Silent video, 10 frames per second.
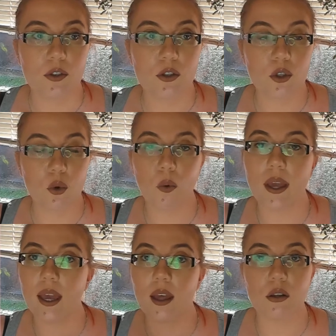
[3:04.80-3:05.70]
to
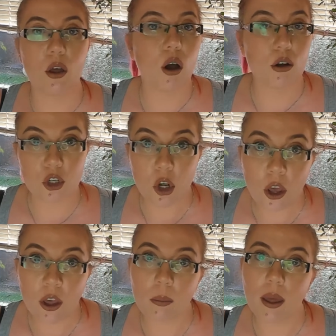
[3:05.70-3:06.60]
wear long
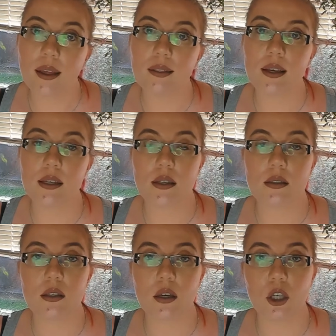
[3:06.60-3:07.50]
term unless
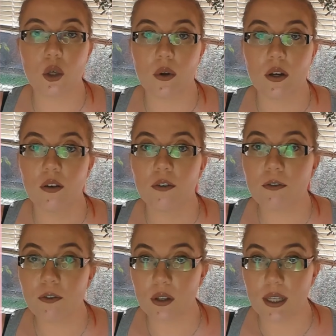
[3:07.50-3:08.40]
it's cured
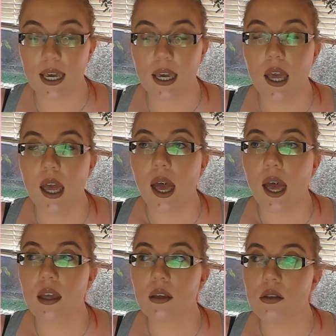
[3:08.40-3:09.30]
fully.
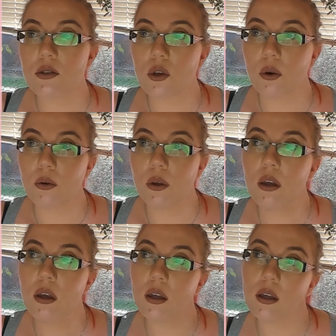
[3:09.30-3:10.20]
So
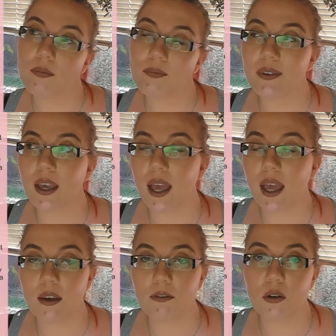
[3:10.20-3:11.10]

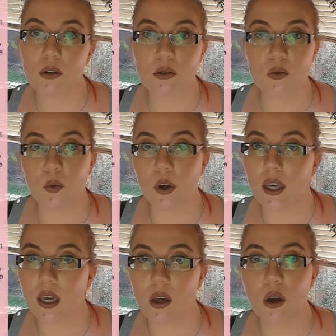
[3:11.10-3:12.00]
if you're
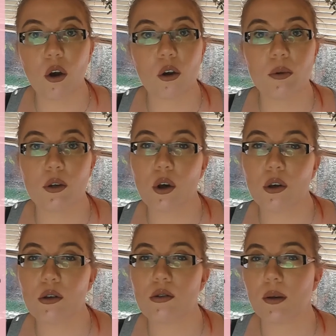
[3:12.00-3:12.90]
working at home, you're
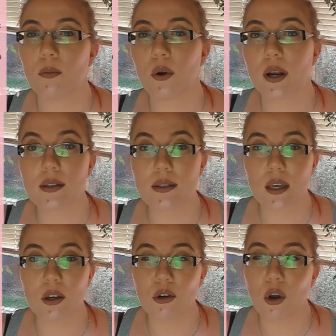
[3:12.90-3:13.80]
not using products
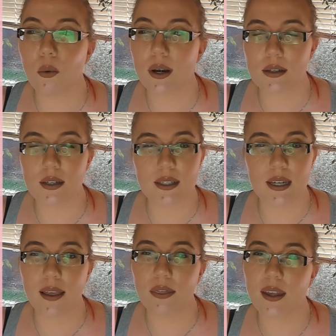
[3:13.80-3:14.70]
that you know and
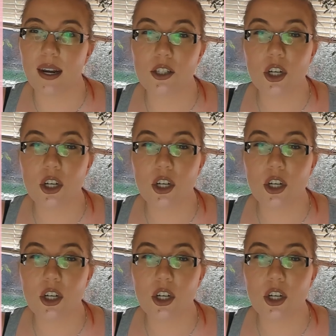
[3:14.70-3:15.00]
understand, then I